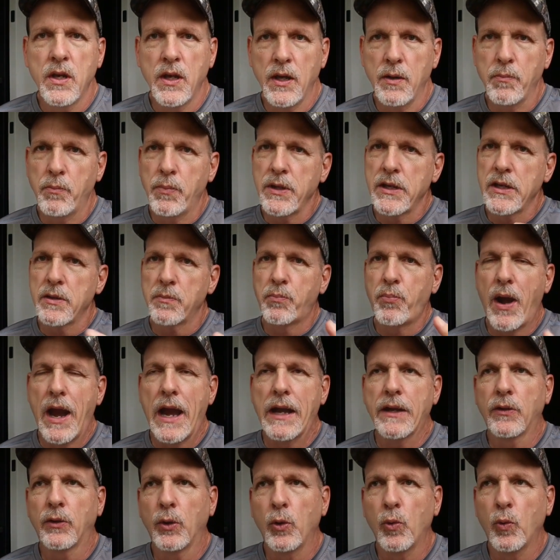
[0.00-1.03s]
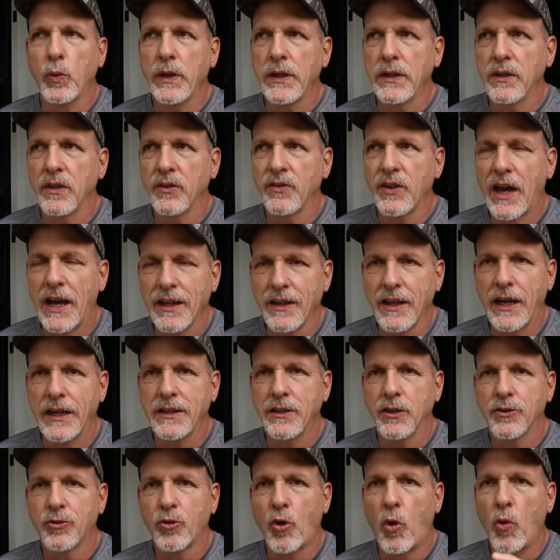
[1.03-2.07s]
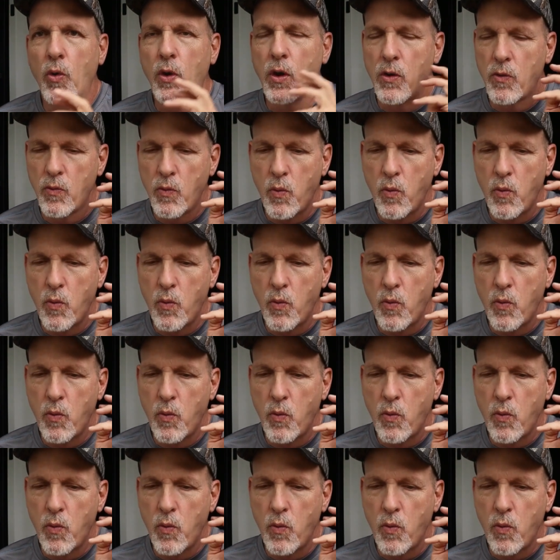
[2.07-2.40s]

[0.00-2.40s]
and being practically weedless, I like to throw it